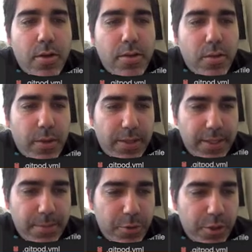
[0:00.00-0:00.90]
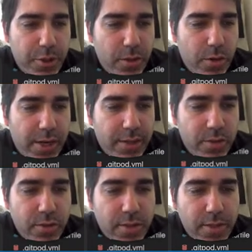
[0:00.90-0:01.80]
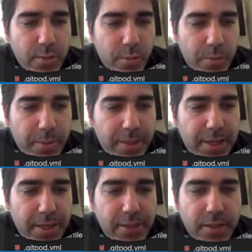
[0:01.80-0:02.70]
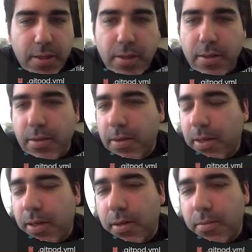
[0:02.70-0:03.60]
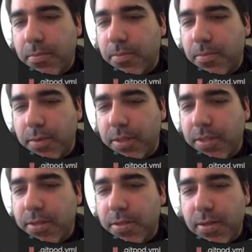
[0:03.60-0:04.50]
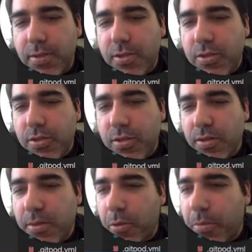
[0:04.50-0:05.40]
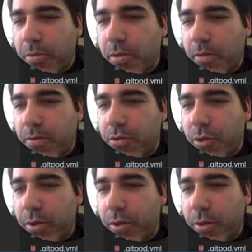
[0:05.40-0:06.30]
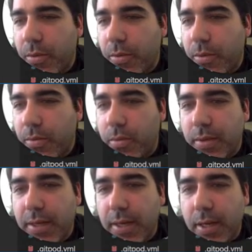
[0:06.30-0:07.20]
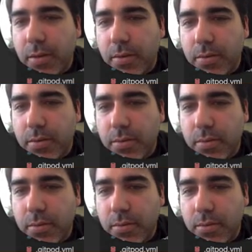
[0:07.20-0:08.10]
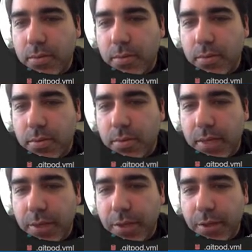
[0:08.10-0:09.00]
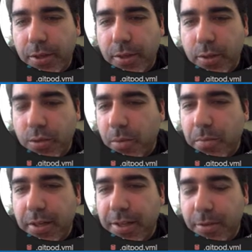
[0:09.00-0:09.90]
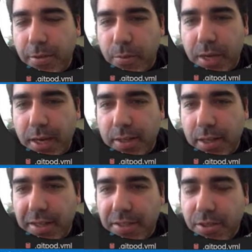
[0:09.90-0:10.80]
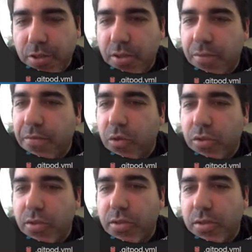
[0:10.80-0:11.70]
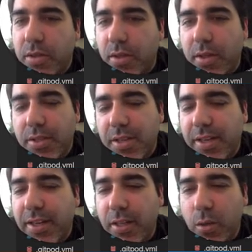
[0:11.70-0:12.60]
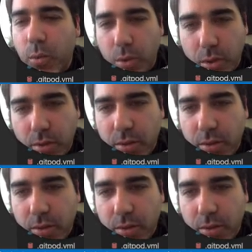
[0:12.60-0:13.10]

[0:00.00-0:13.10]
So in this particular exercise, we're being asked, this has just the purpose of showing you how you can do something little in React. Like it's just the first, it's like a hello world.